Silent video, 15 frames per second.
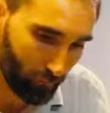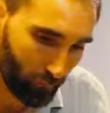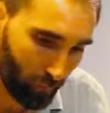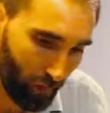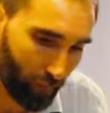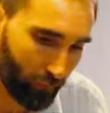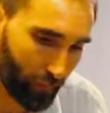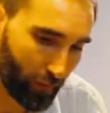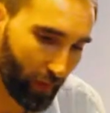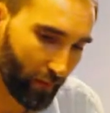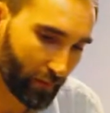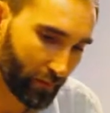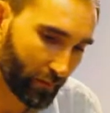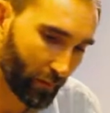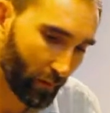But if I
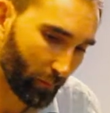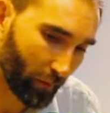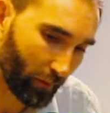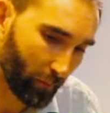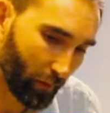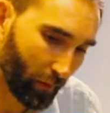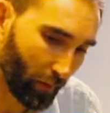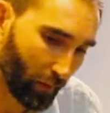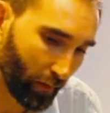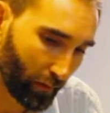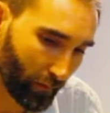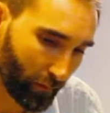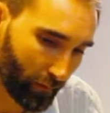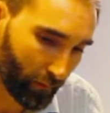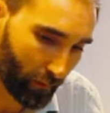cast a zombie spell, I
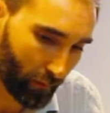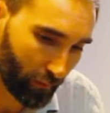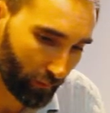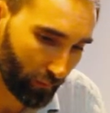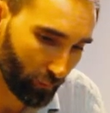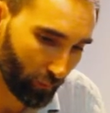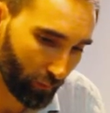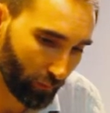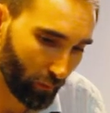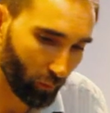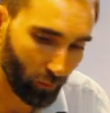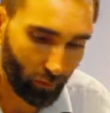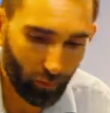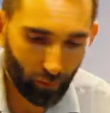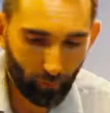get to put a
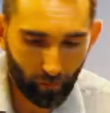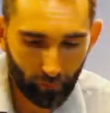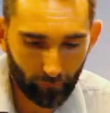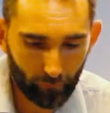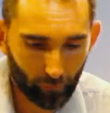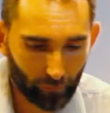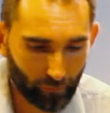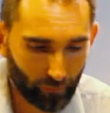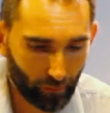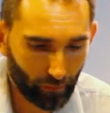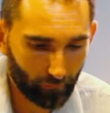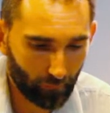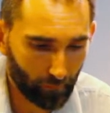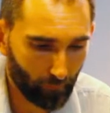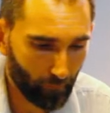token on the battlefield, which is kind
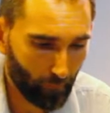of fun.